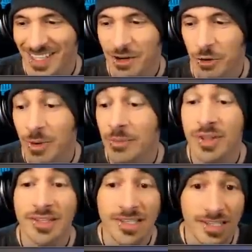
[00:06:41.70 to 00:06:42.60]
Remember,
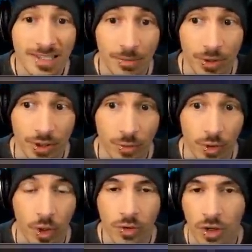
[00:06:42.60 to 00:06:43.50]
this is Summoner's
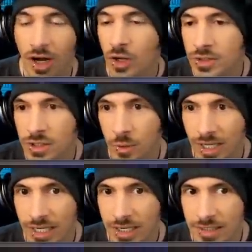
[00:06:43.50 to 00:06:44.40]
War. Oh, also,
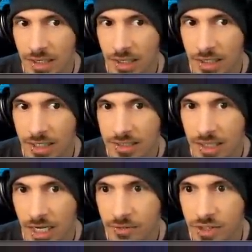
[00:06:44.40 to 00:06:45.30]
it is uh, it's
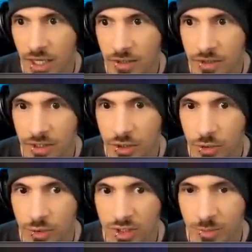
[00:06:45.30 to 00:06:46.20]
kind of challenging
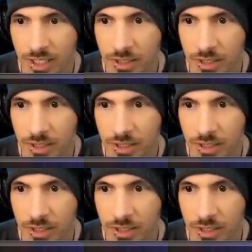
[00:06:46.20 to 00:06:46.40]
to speed